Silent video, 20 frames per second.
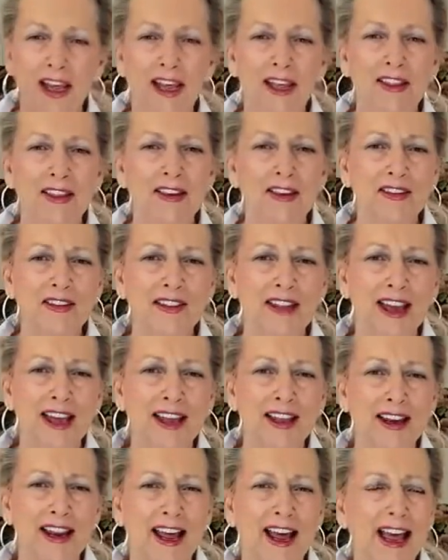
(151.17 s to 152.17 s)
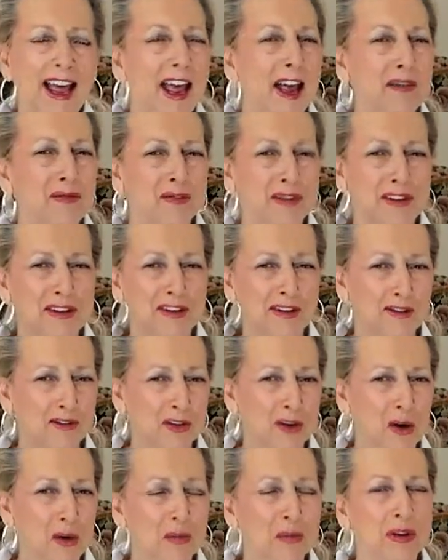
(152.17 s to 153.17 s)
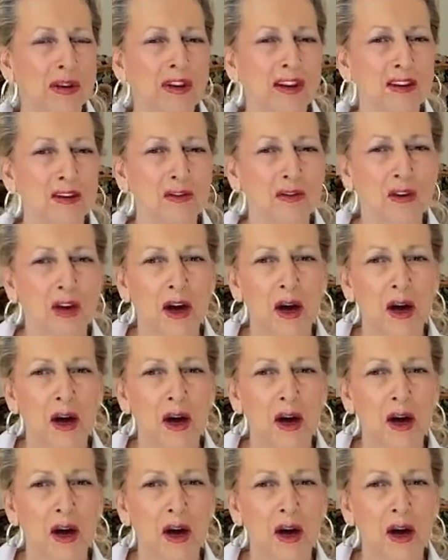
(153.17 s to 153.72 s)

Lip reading: This hat I have to show because